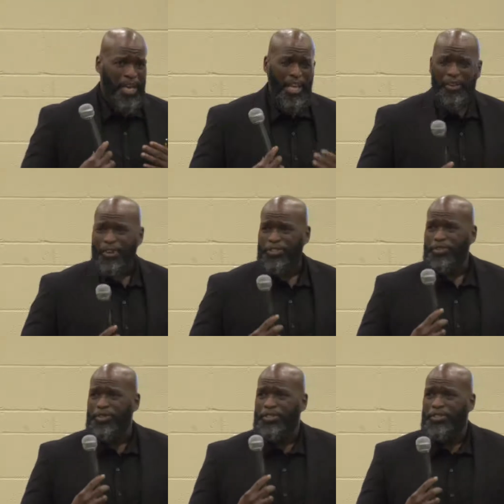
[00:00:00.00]
a lot of our
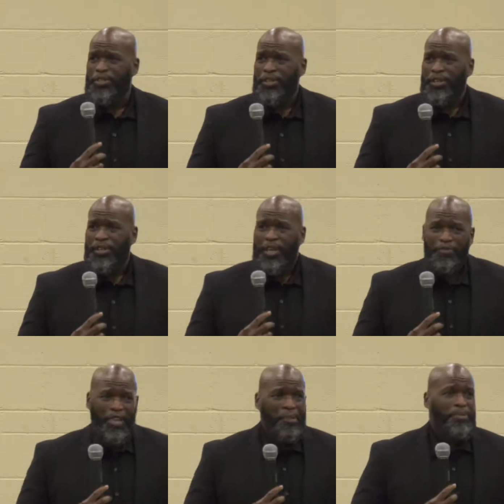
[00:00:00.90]
students
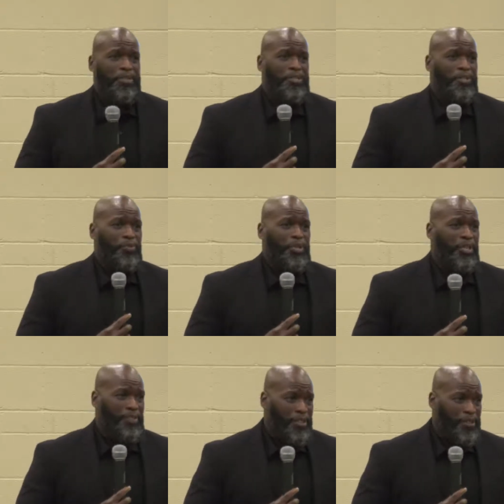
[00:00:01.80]
and families were
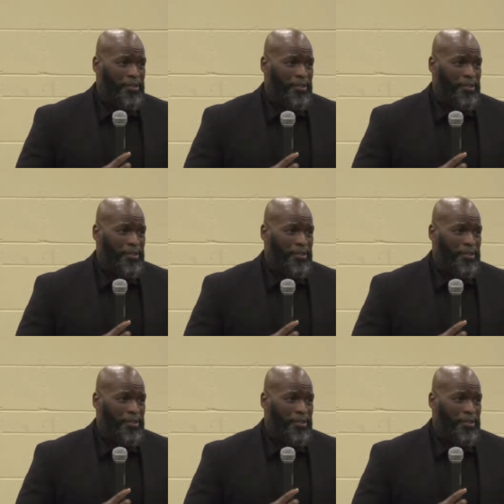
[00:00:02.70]
living.